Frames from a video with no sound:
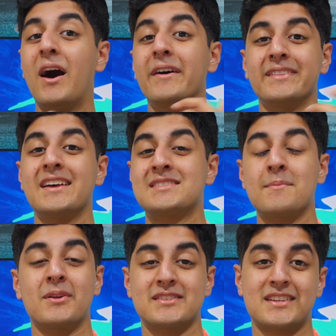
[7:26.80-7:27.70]
unless they
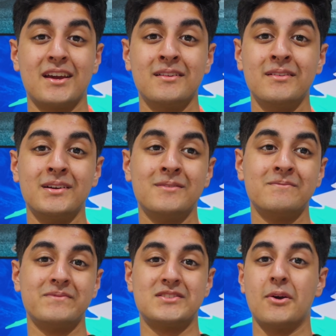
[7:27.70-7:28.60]
put a skin.
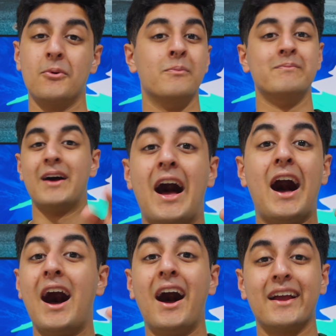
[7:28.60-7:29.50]
So,
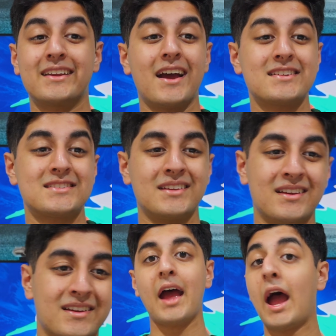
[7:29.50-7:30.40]
haha, I guess.
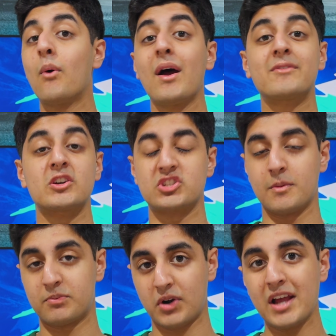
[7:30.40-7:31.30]
However,
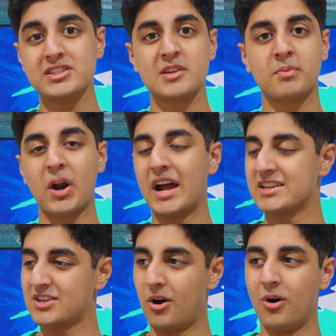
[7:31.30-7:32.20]
surprise,
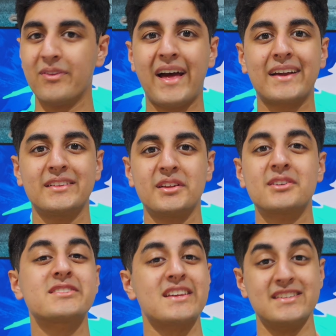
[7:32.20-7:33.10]
surprise, all that
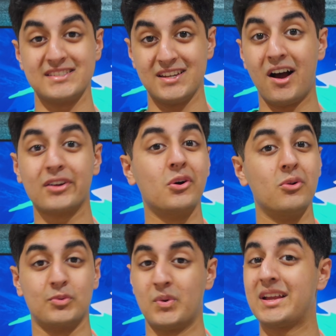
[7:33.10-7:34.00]
glitters is not
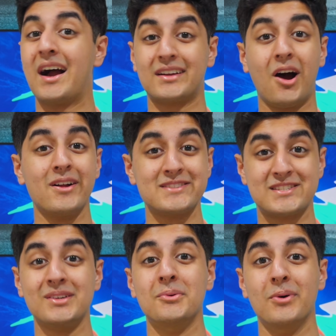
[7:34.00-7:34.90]
gold. We got cons
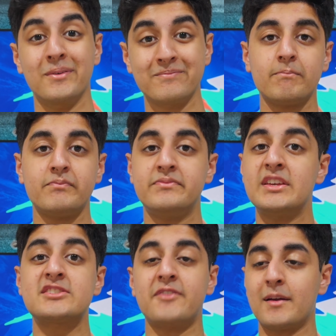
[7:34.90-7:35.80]
too.
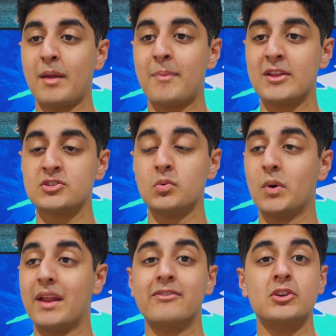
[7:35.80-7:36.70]
This Find My pencil,
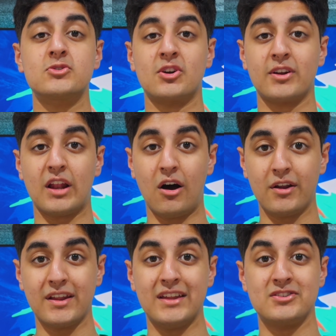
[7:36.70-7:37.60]
whenever you turn it
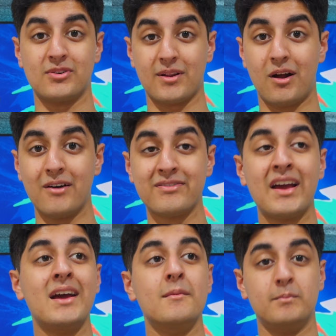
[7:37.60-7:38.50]
on and turn it off,
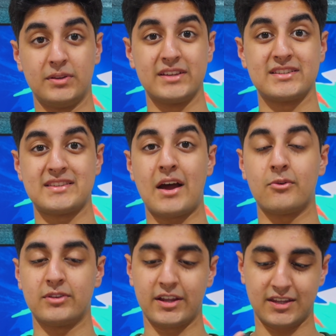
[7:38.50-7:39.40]
plays a
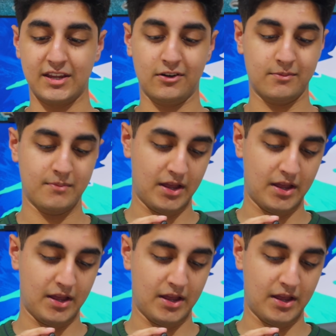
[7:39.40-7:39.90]
sound like here.